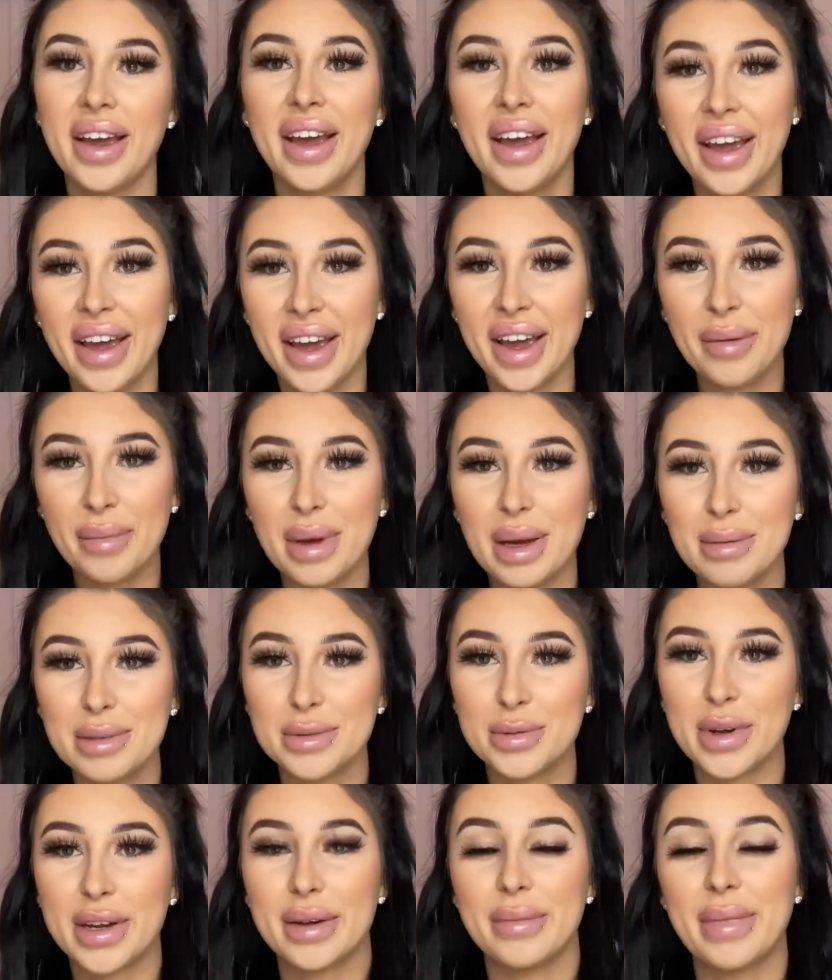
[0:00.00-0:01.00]
Hey babes,
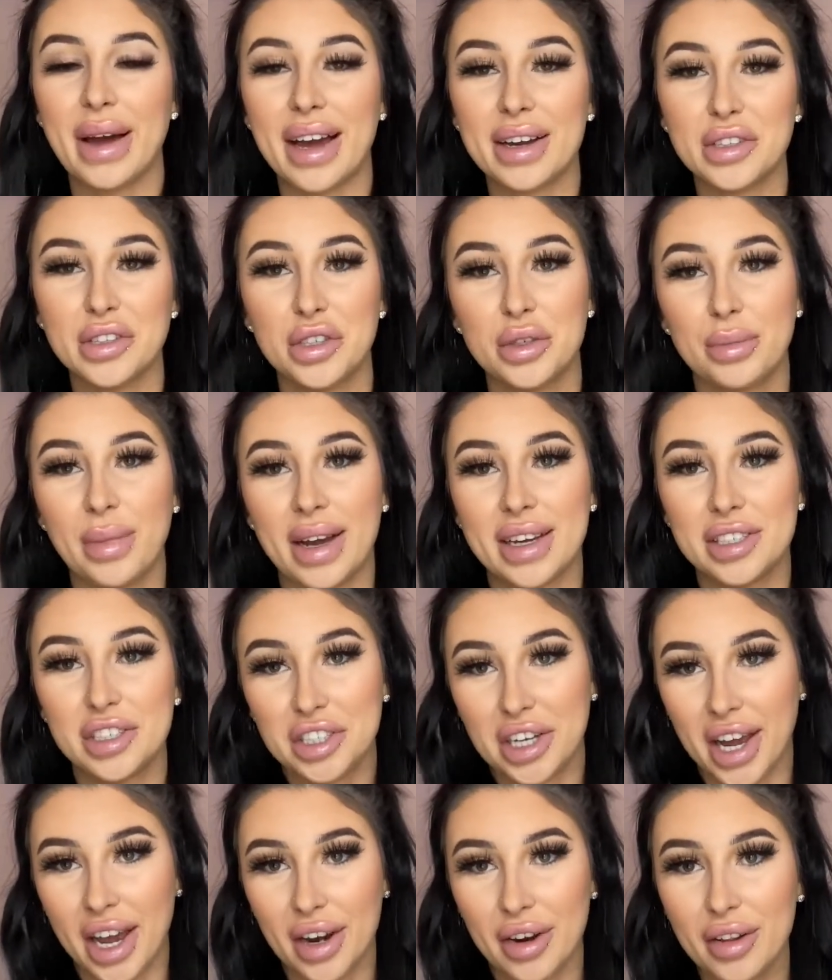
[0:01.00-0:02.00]
welcome back to my
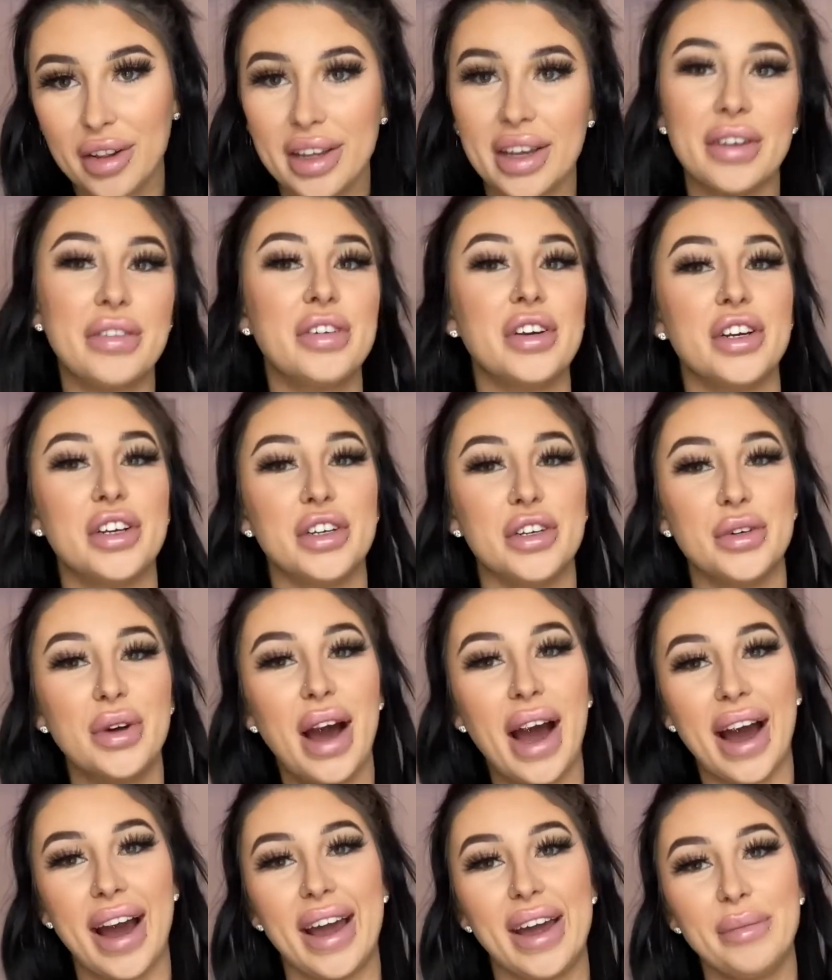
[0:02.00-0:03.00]
channel. If you're new,
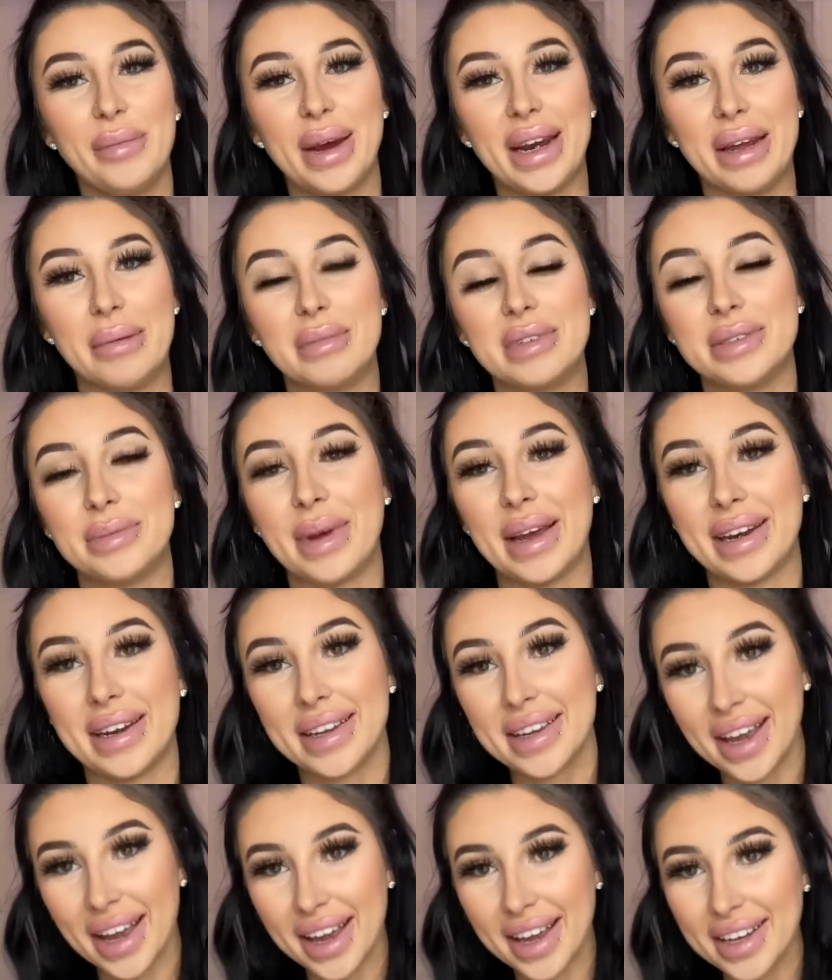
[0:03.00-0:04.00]
hi, my name is Amanda
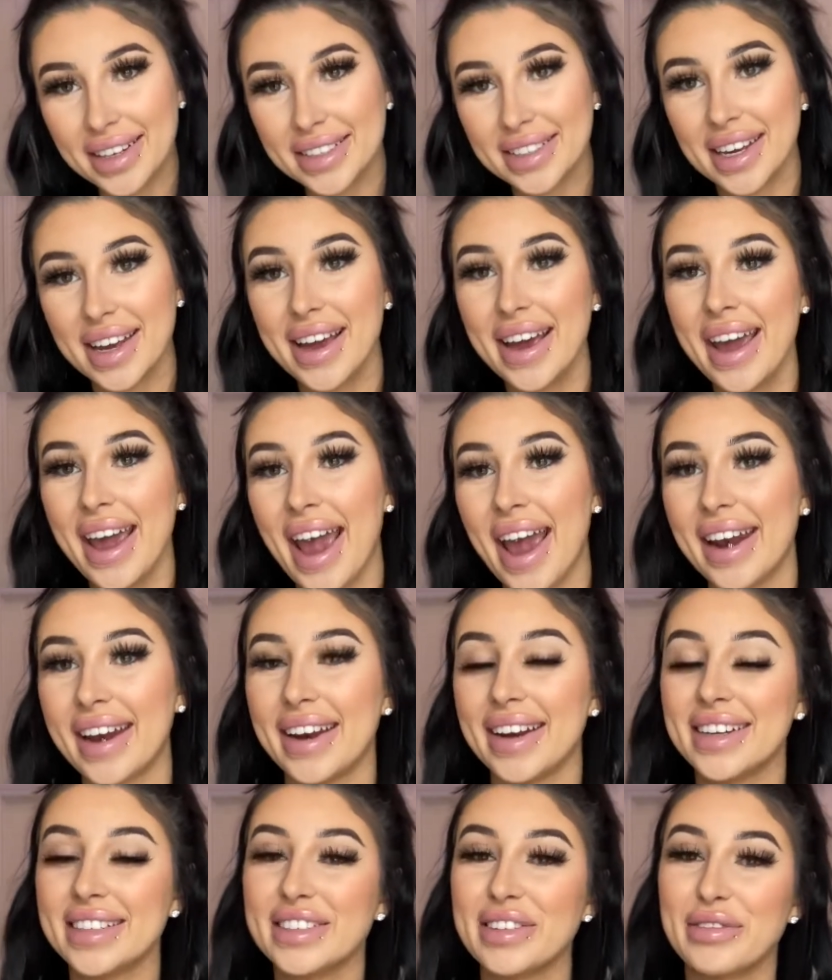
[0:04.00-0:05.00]
Kate and it
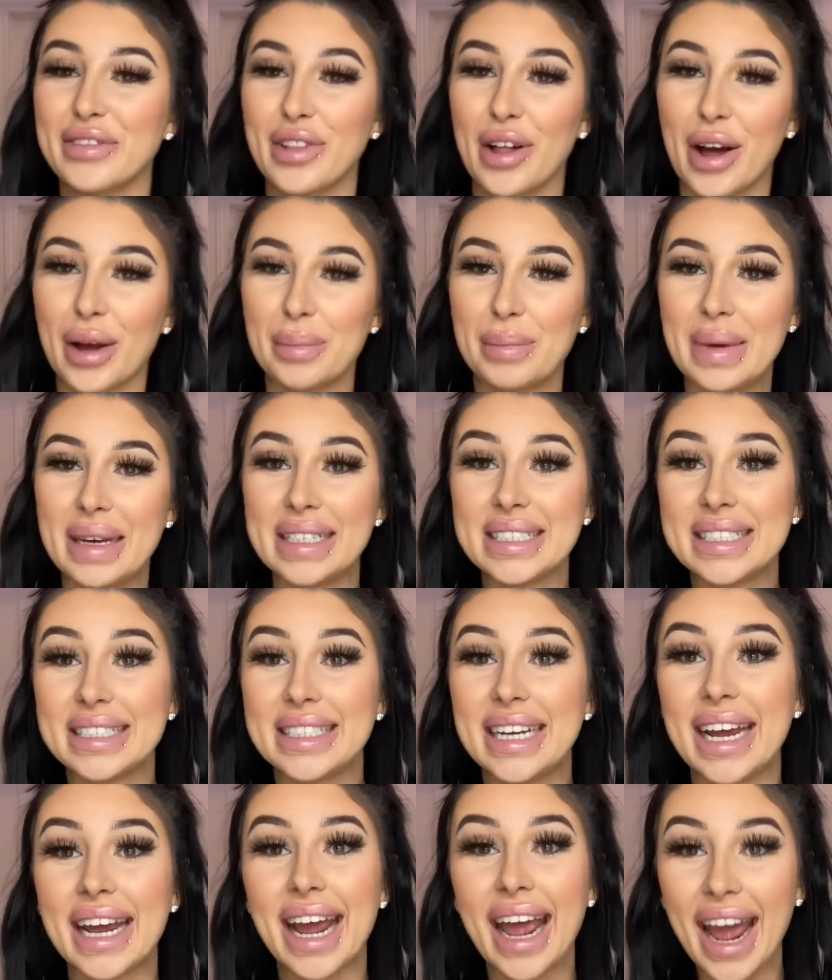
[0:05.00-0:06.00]
is a Vlogmas
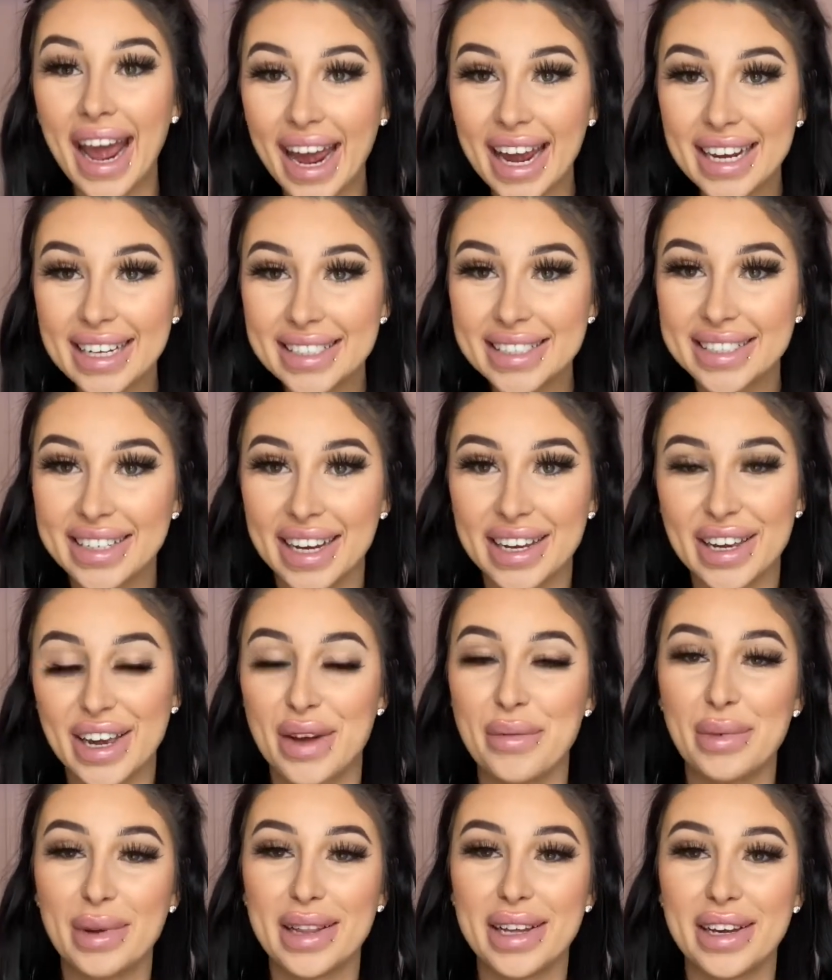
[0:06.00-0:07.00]
day 8. I can't
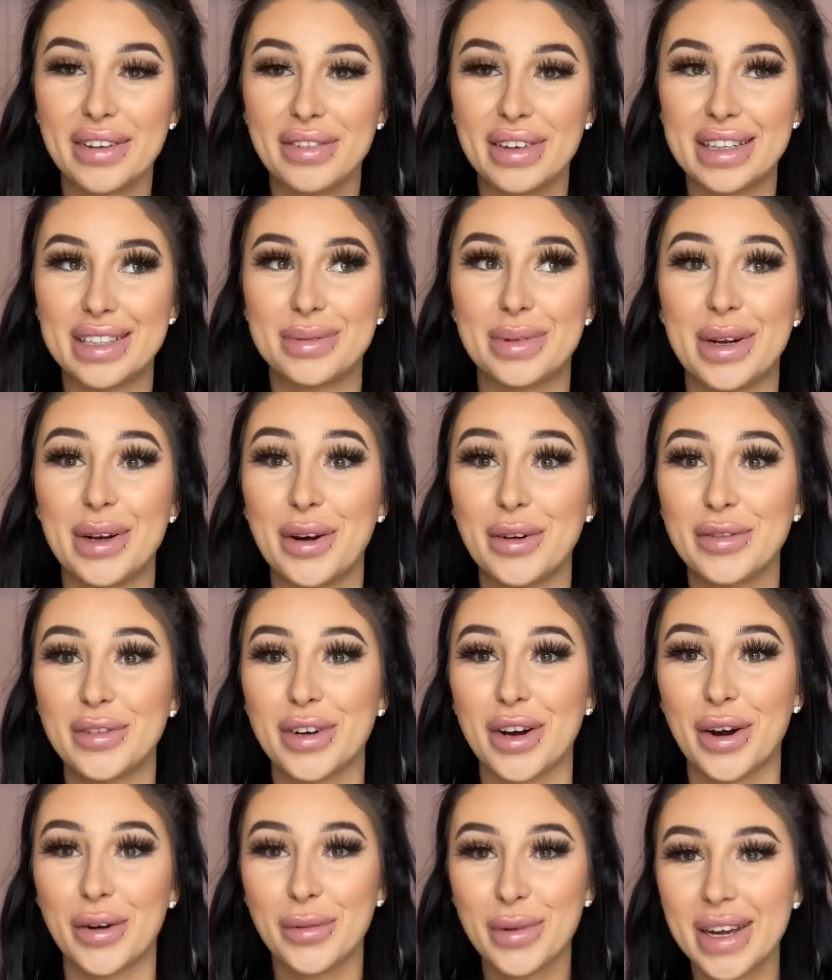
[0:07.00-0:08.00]
believe it's been over
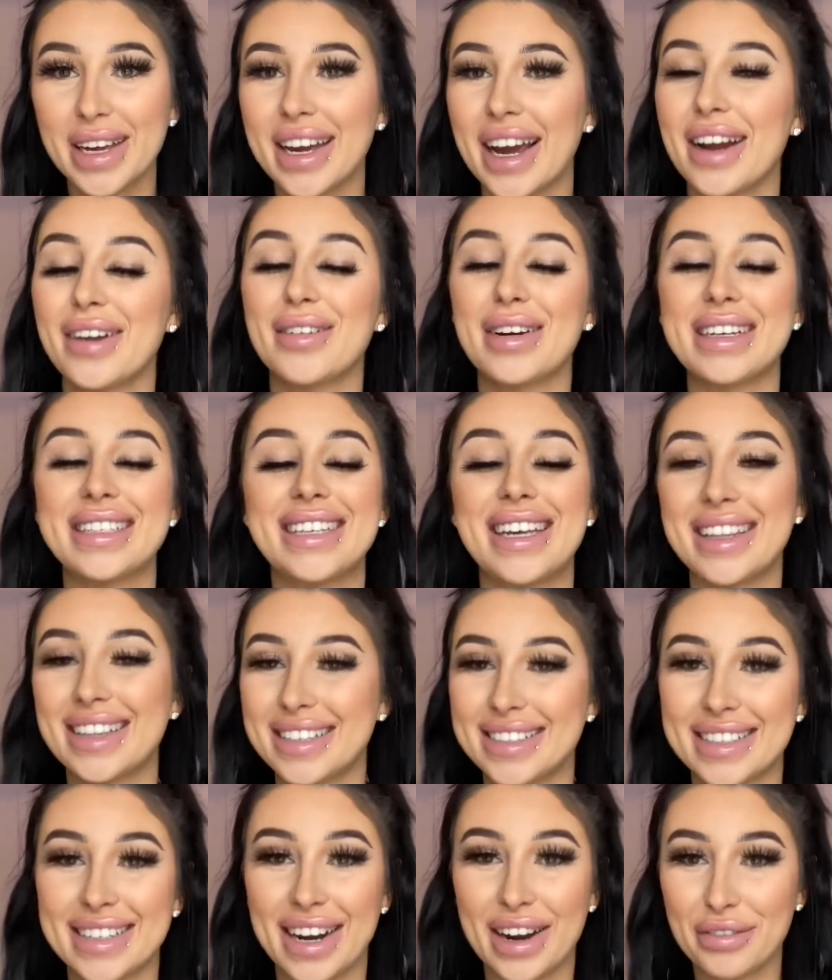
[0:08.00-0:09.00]
a week. I know I say this
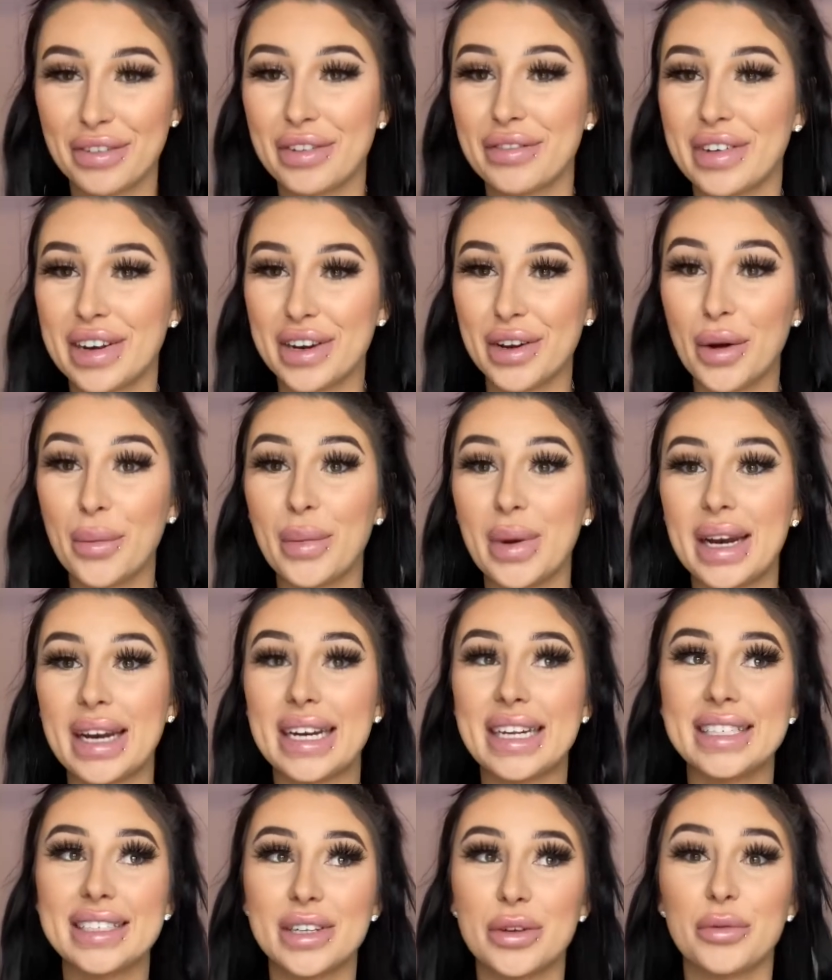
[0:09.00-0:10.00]
in every video, but it
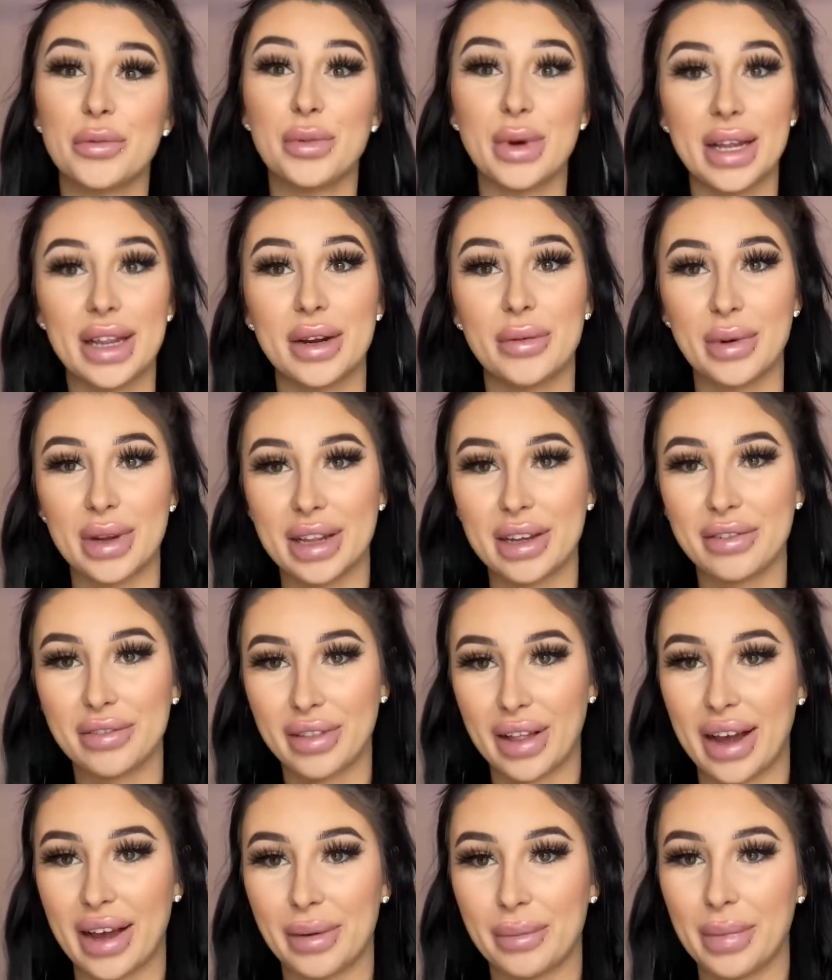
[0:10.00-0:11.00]
is really
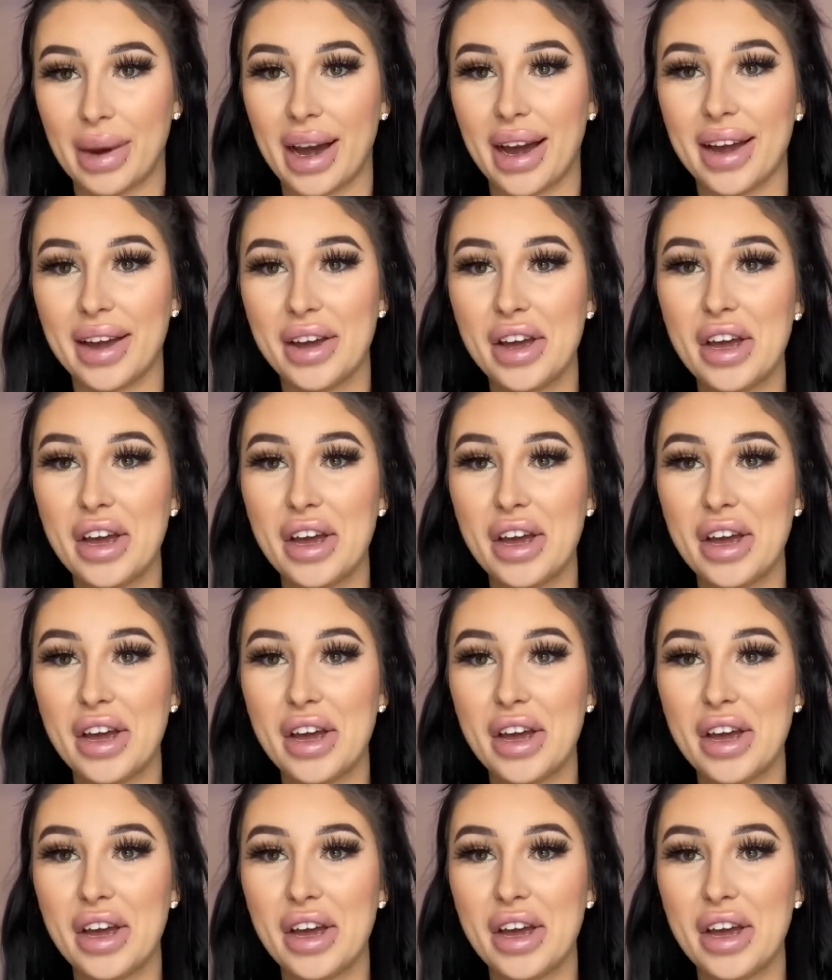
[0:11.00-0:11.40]
flying by.